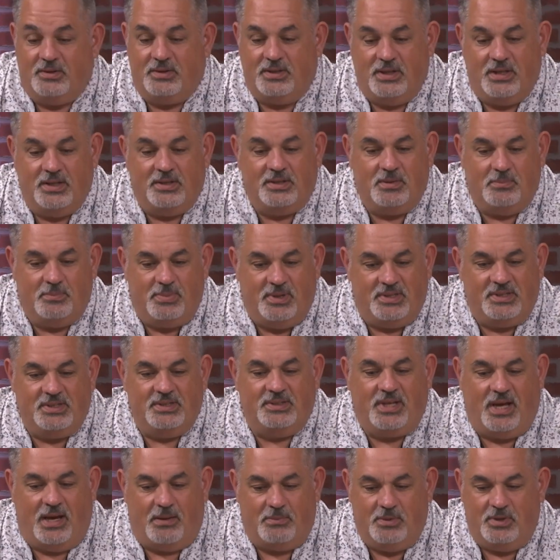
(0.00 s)
it's it's a
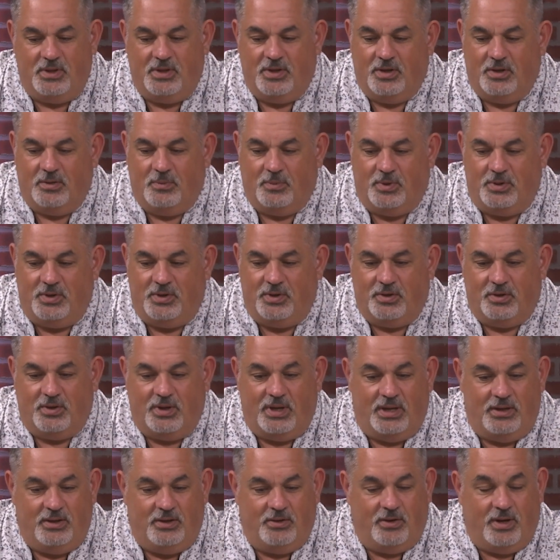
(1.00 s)
busy time of year when
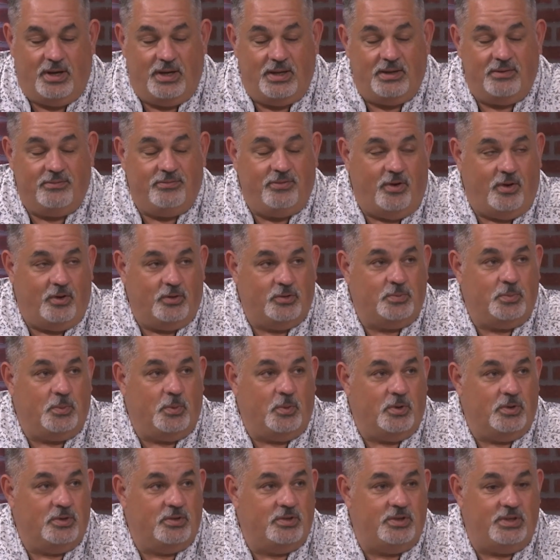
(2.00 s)
you're you're ending fall
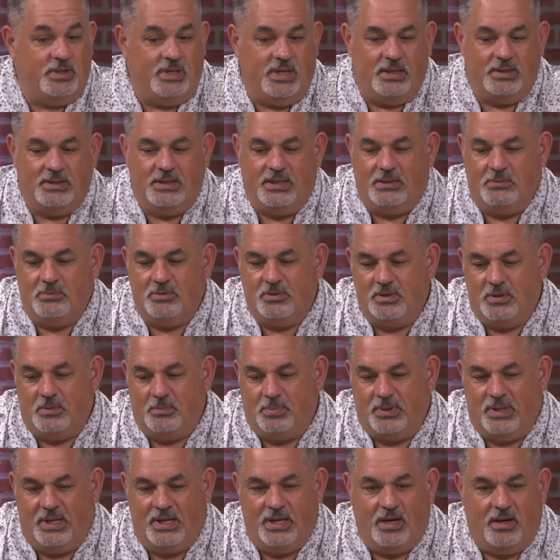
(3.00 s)
sports and you got teams in
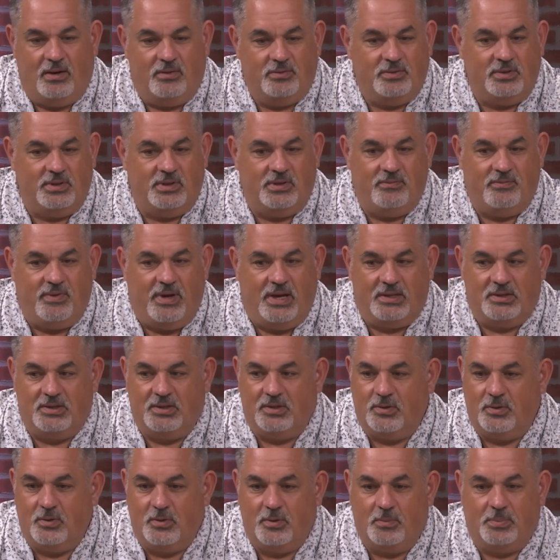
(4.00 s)
the playoffs and
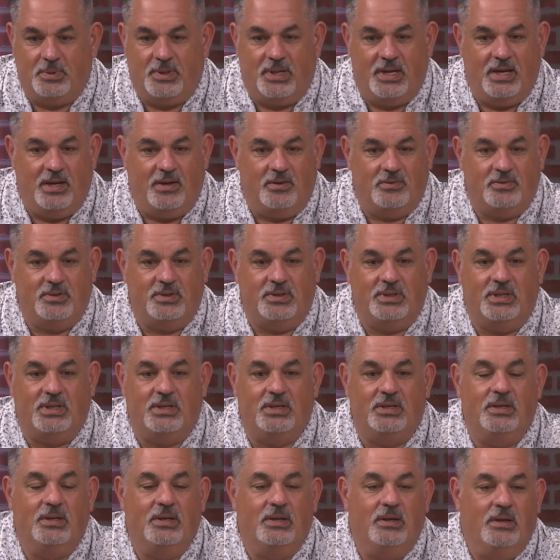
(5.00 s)
advancing through the playoffs, and
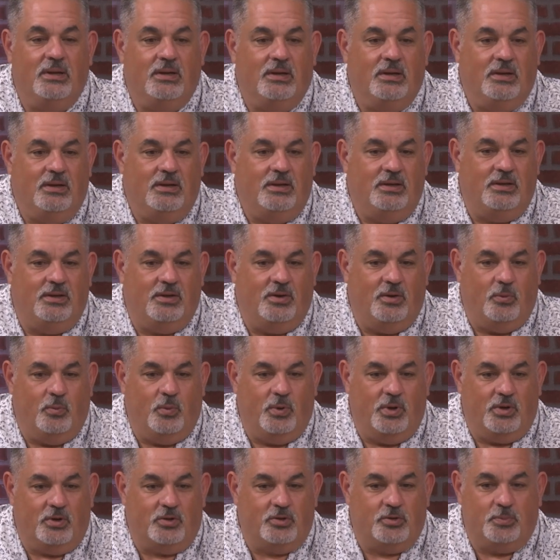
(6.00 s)
then you know
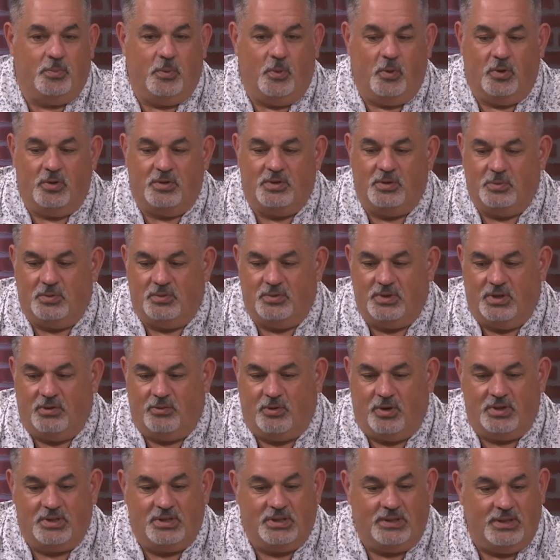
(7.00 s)
winter sports. It was
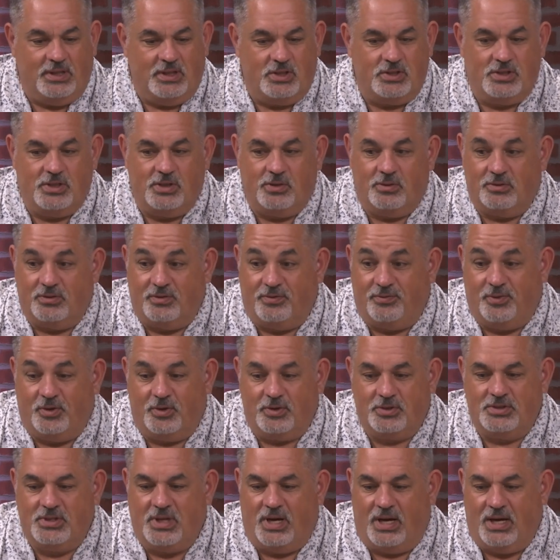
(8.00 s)
interesting this year. It was the
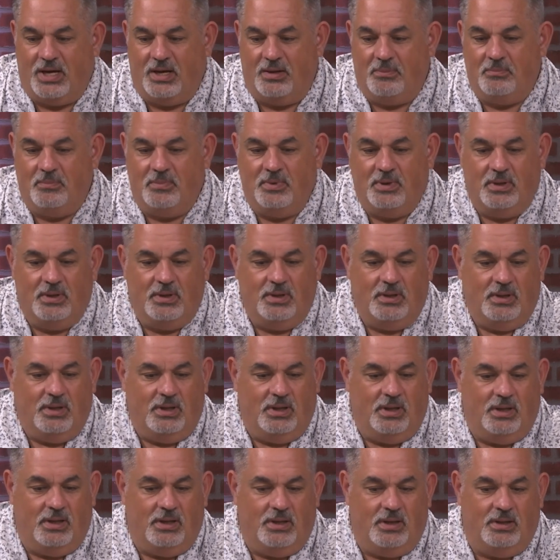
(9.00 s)
first time,
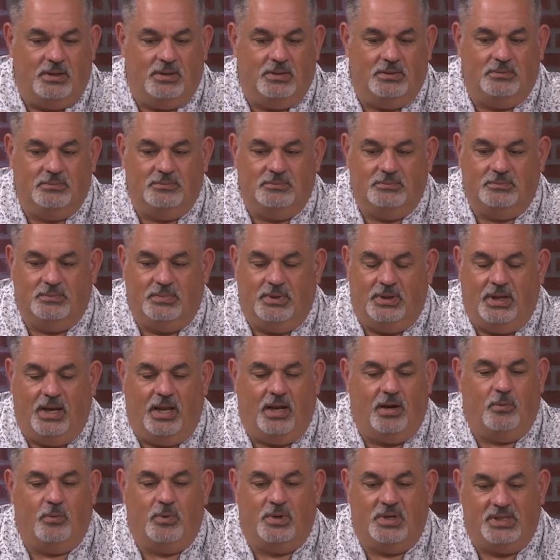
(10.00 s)
uh, and
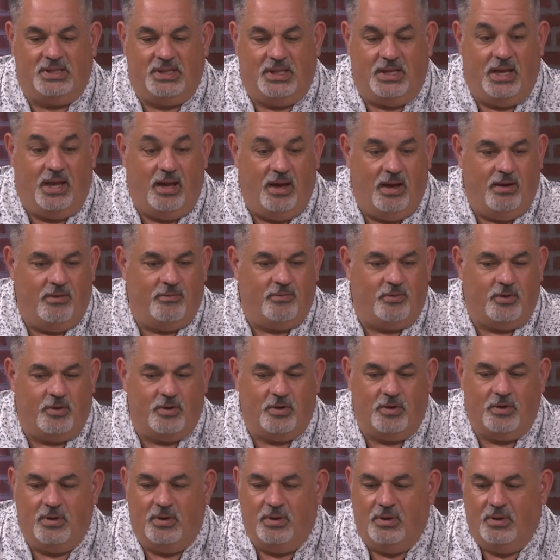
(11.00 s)
I don't want to say
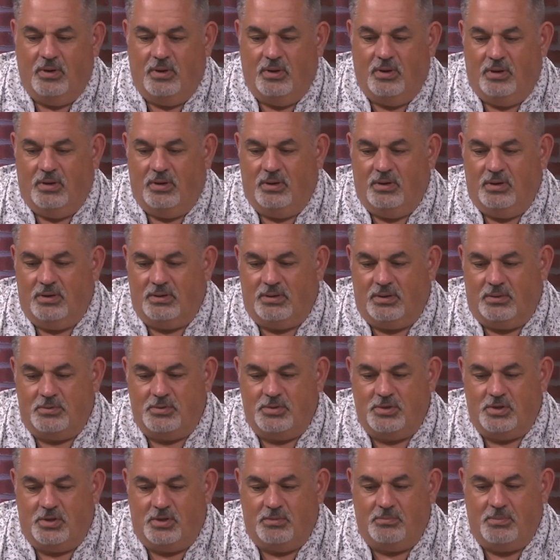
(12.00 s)
ever because I'm
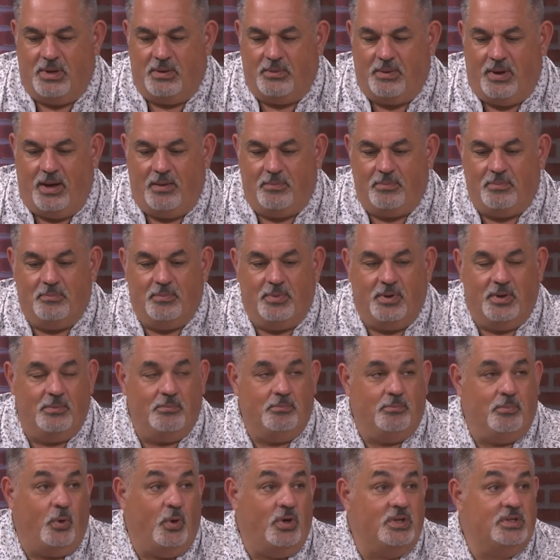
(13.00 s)
sure it may have happened,
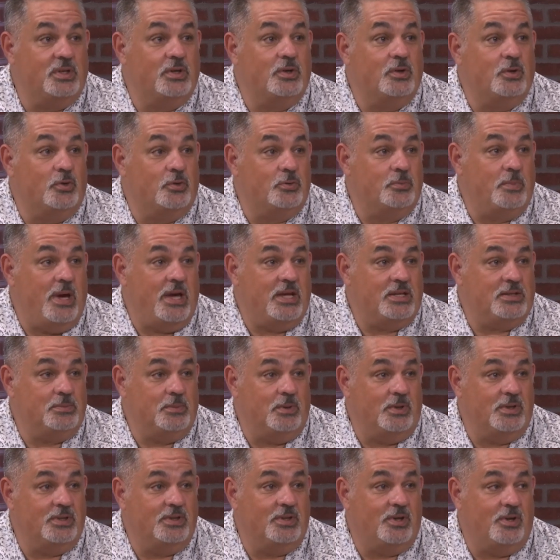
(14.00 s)
but boys and girls
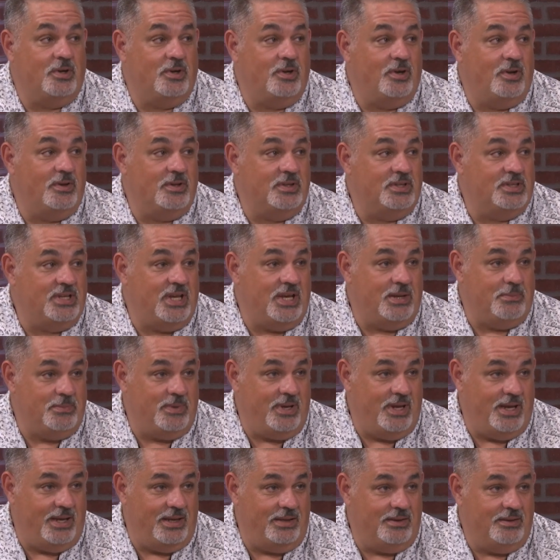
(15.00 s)
basketball started on the same
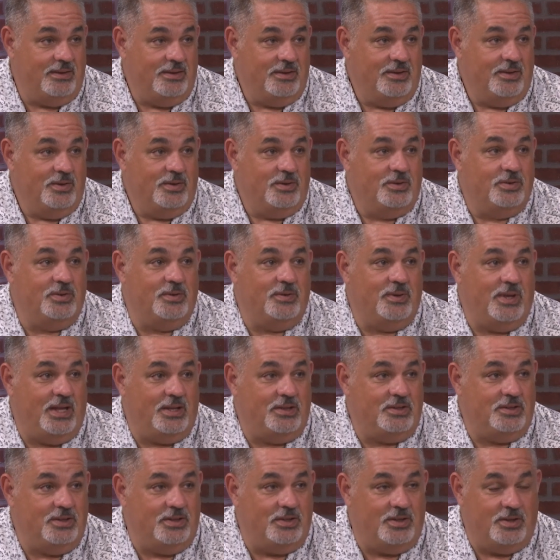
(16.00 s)
date. So
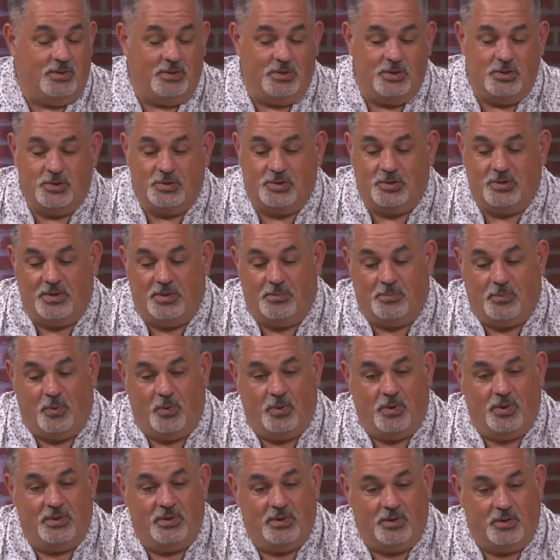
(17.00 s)
that you know, usually the
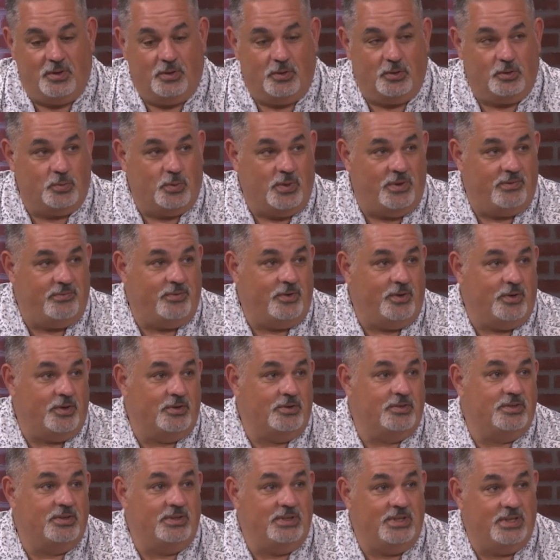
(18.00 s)
boy, the girls went
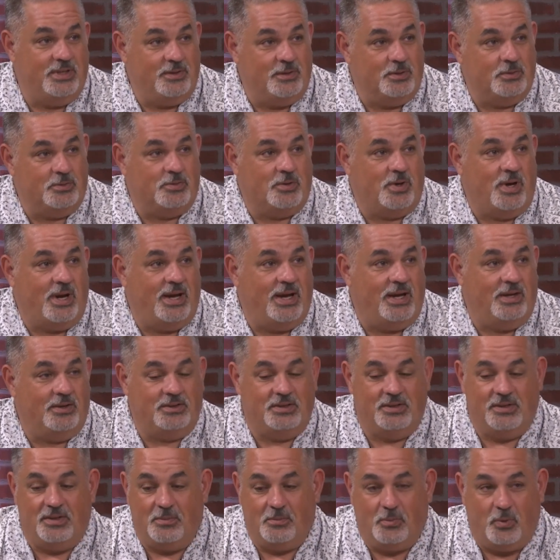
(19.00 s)
first and did their
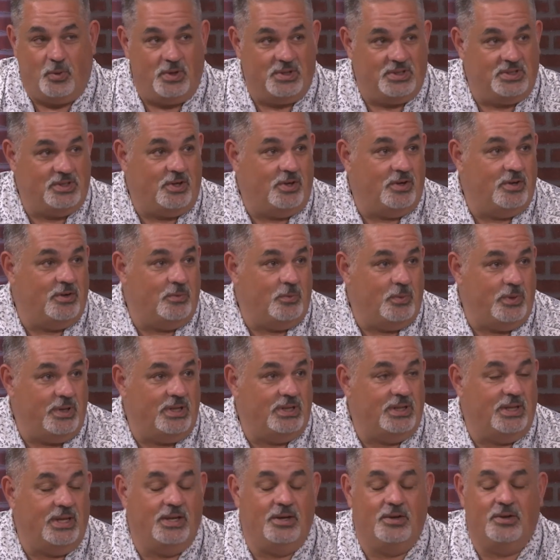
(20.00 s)
tryouts, and the boys started a
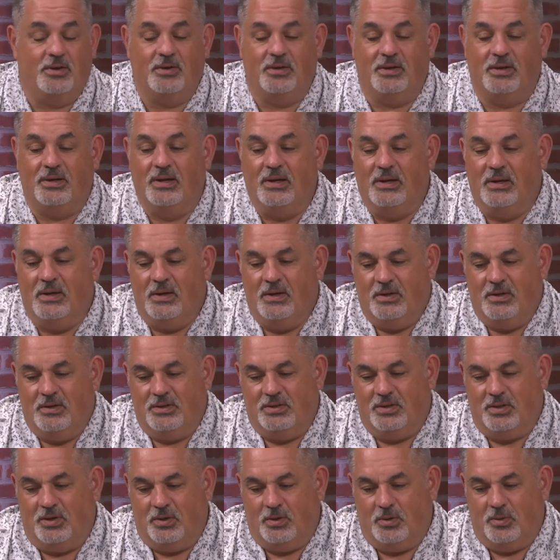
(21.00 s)
week later, and
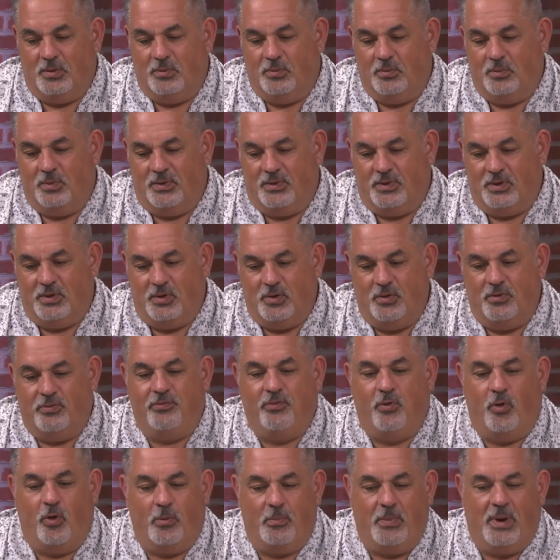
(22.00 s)
so with the new
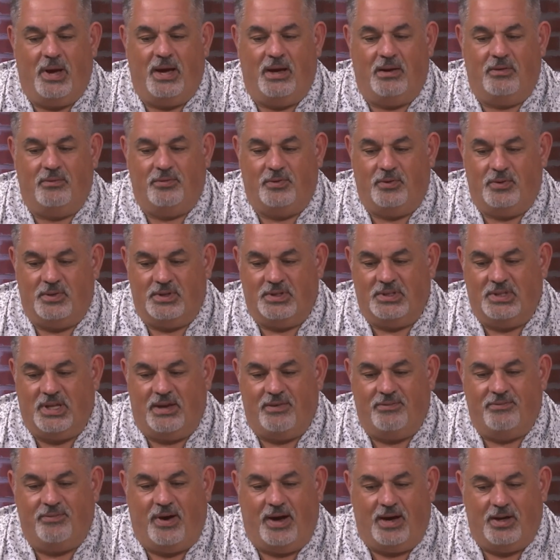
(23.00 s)
format for the
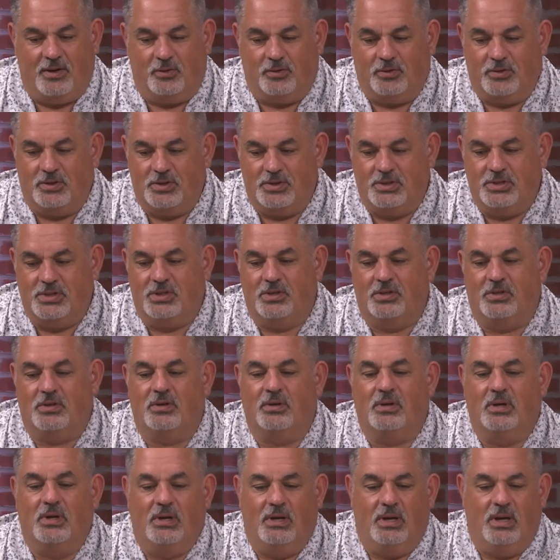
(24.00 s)
state finals this
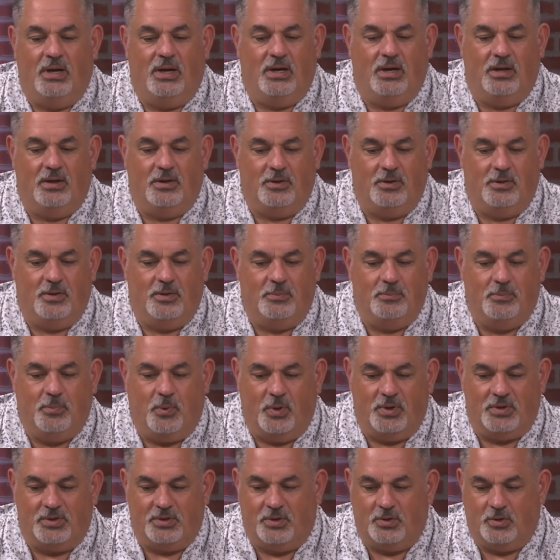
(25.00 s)
year, uh,
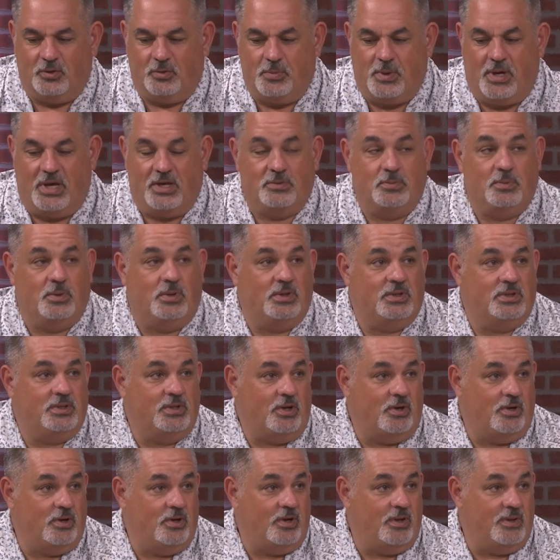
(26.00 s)
boys and girls basketball
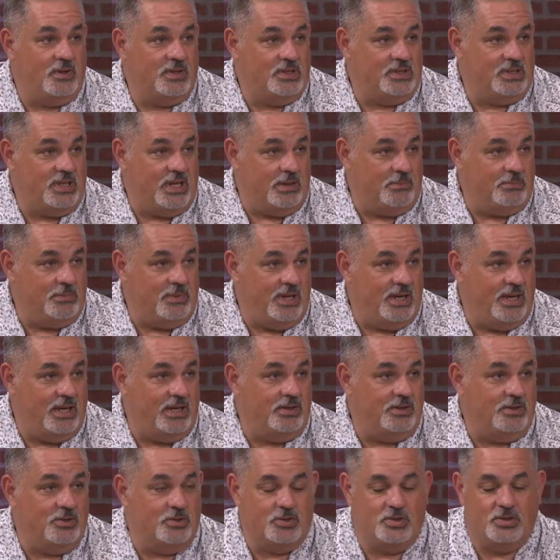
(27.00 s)
started on the same
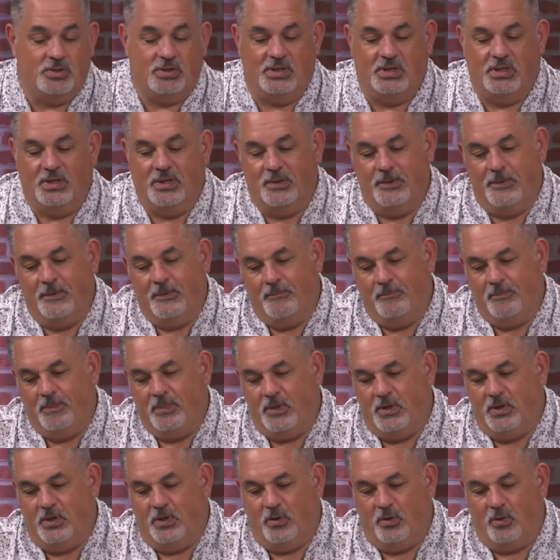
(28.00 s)
day. Usually,
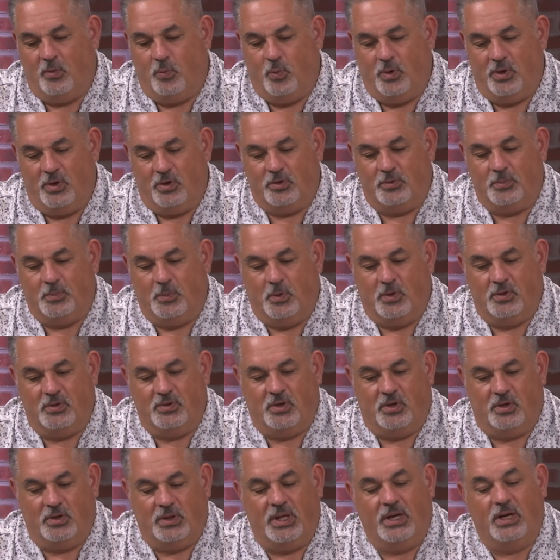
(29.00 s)
you know, the winter
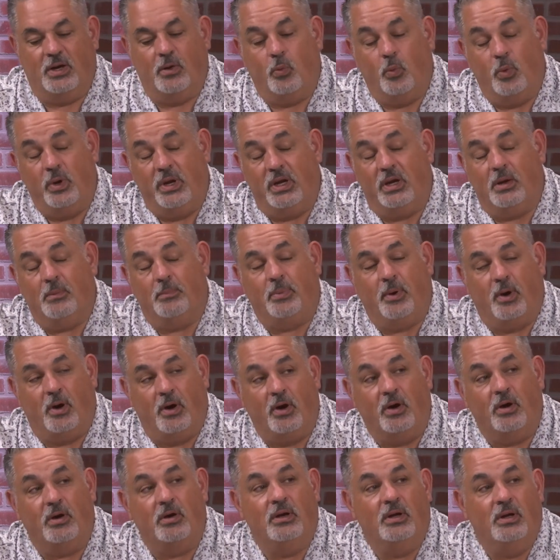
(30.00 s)
sports are like a week
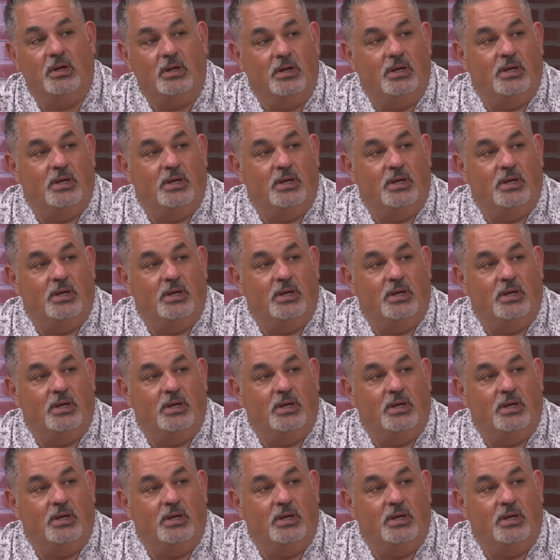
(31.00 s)
apart.